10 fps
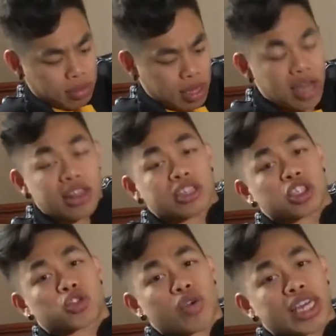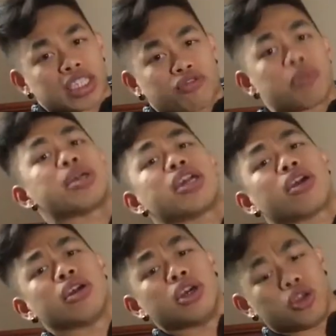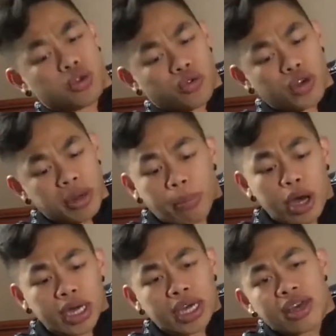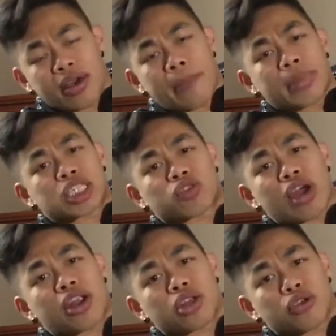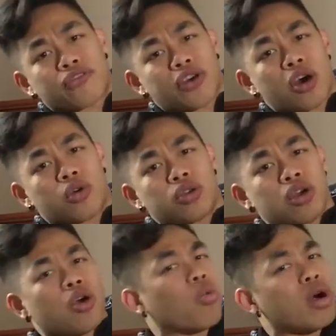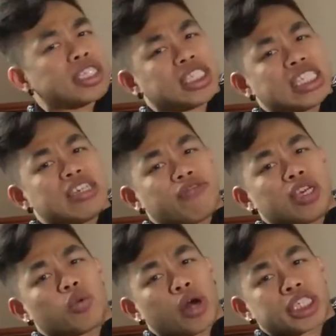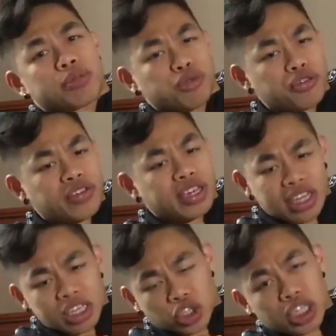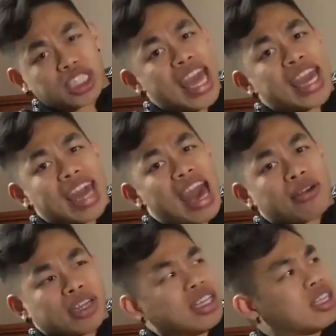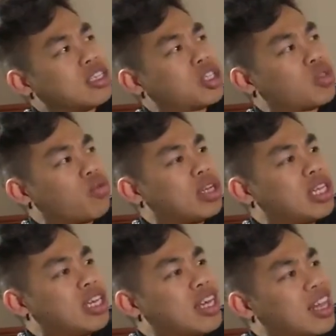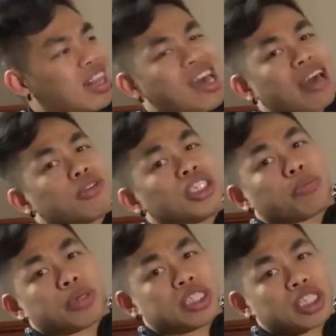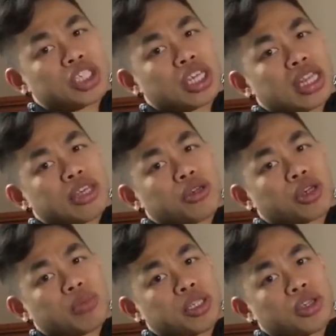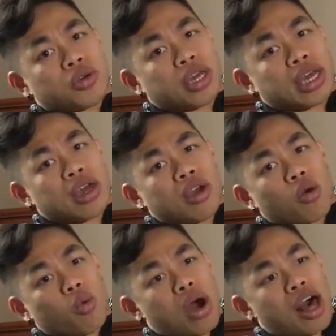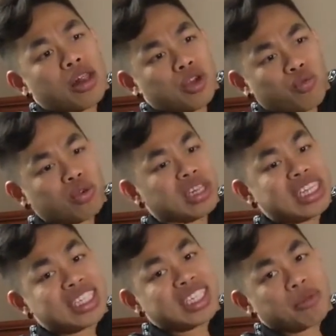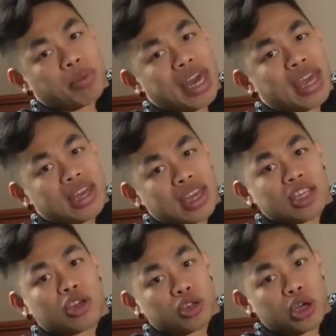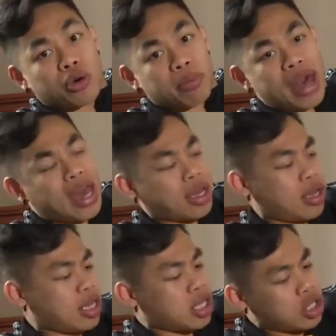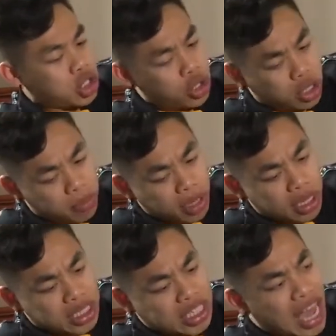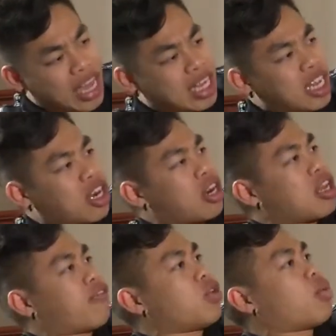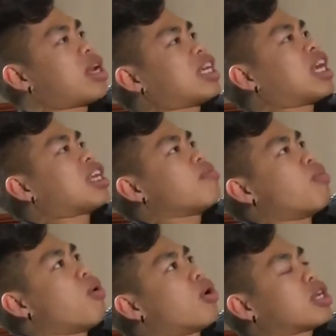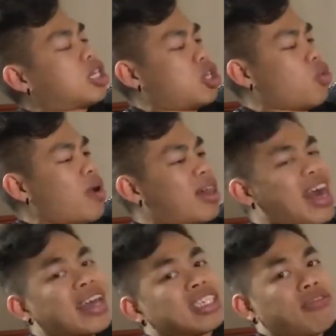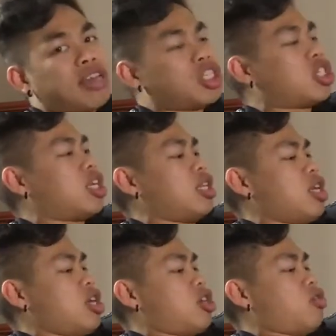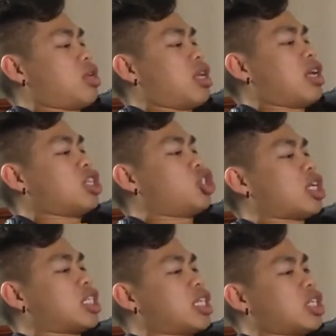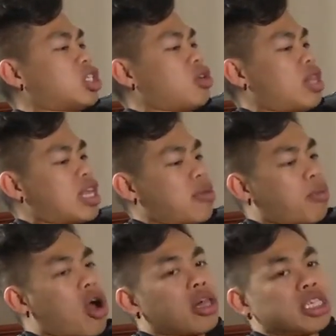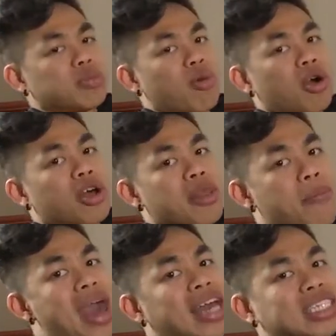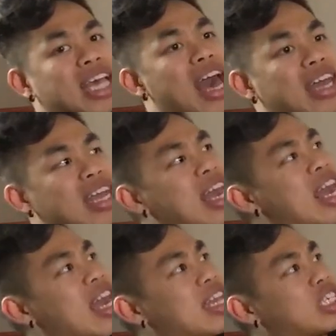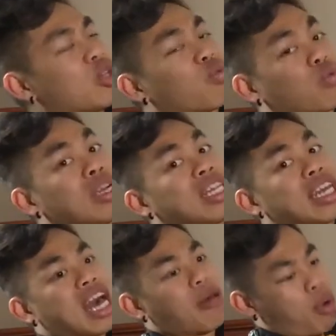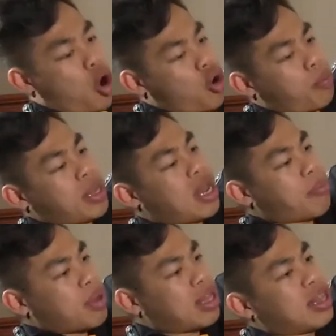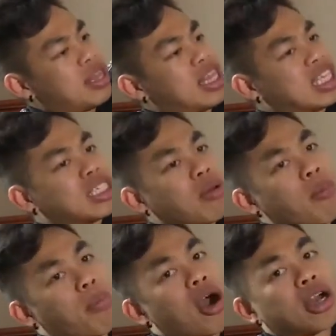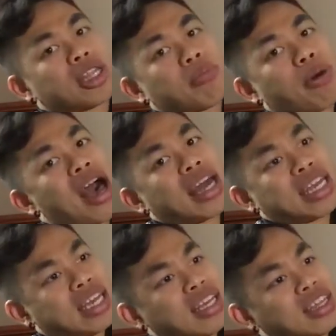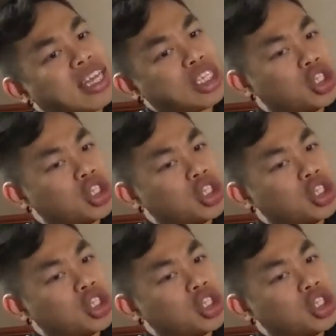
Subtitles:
and then just rest. From here, you can read a book, mess around on your phone, watch TV, watch a movie, just hang out. This is a really loungy position that you could be doing while releasing pain in your lower back. So you could be on the side here. If you want to get more QL activation, you can adjust it so that the ball is more on the back side, and this will really help open up this part of the body that is